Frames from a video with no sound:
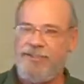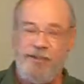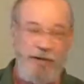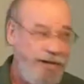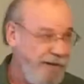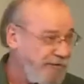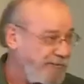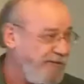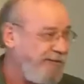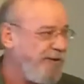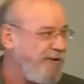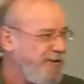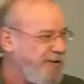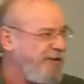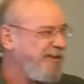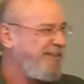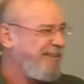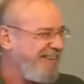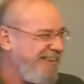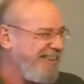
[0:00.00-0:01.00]
young
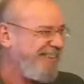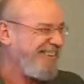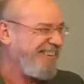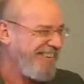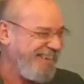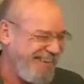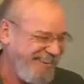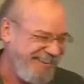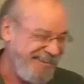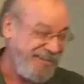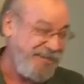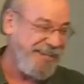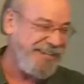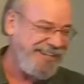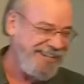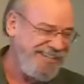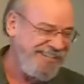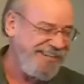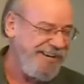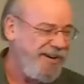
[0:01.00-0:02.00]
folk, the
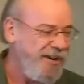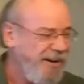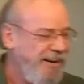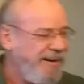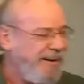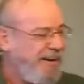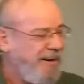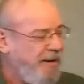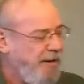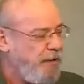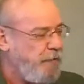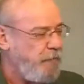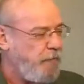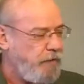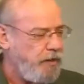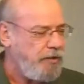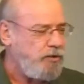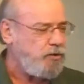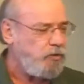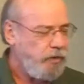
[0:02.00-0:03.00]
kids,
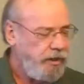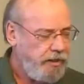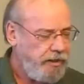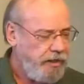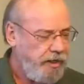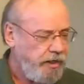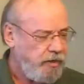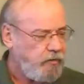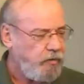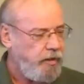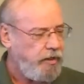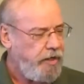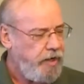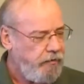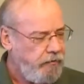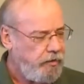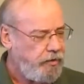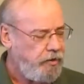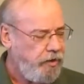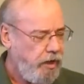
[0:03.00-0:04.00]
there's three things we
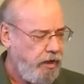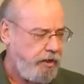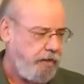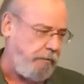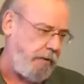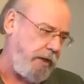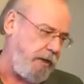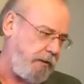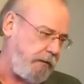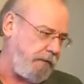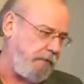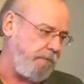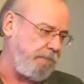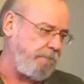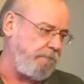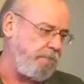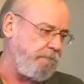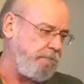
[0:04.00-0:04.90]
never talk about.